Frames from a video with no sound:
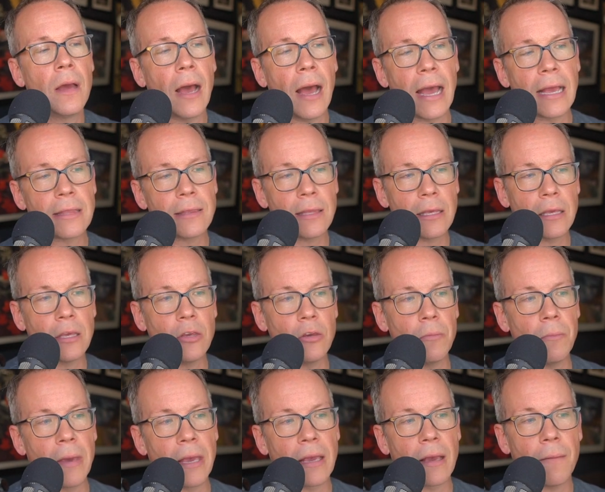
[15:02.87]
I think you
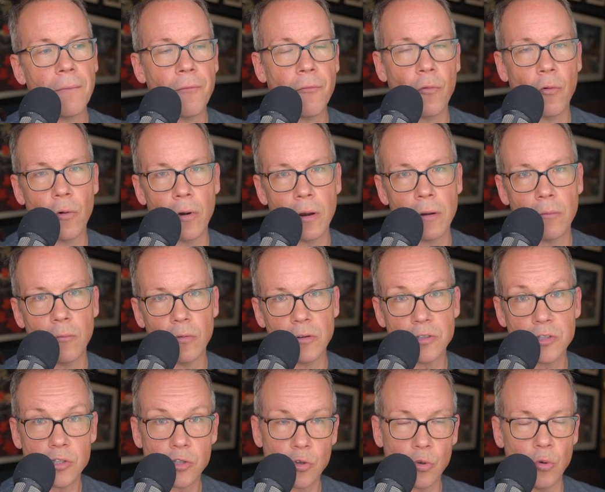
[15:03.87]
make up for it with
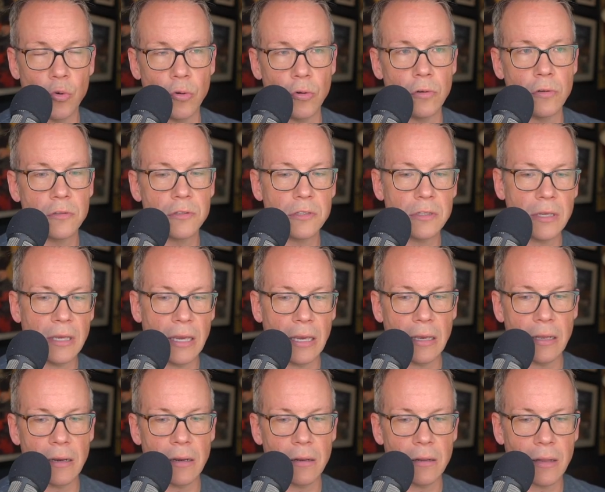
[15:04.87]
schools
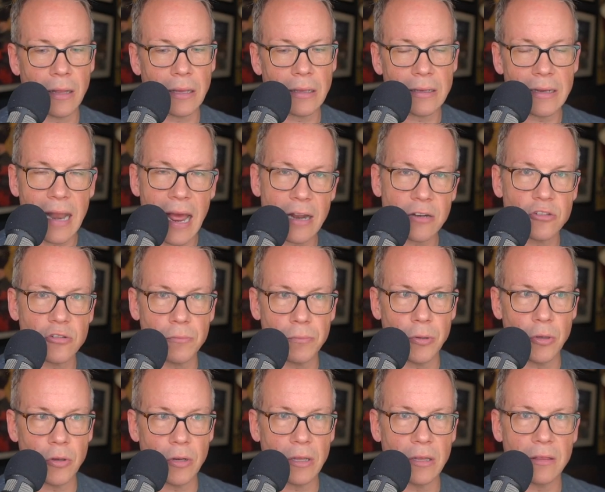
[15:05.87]
and like natural
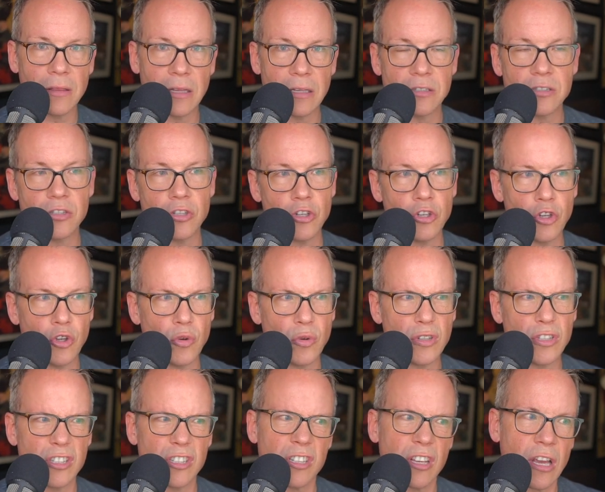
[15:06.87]
beauty and things to do and
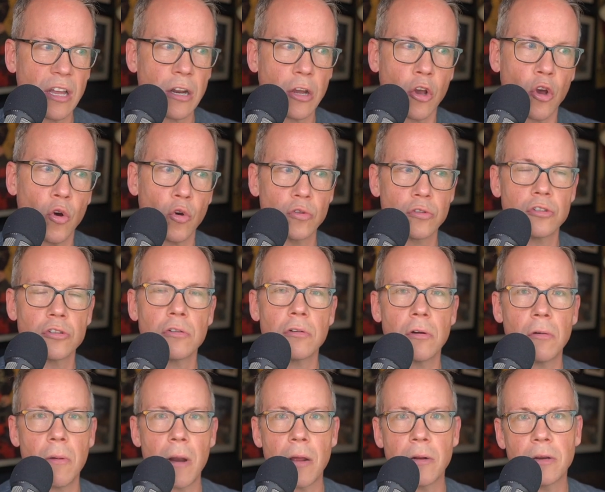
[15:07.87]
just kind of culture
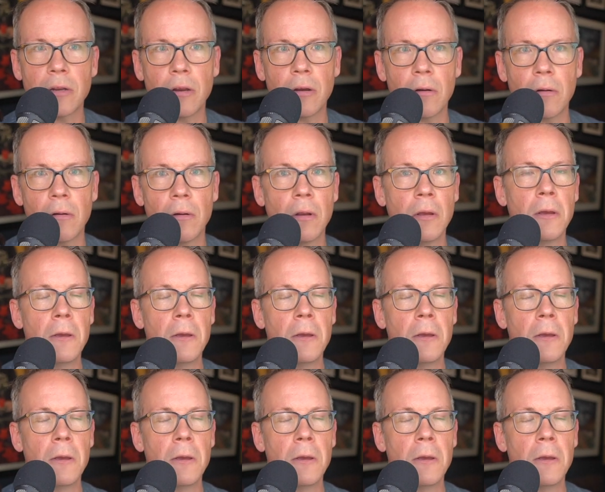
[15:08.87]
around here.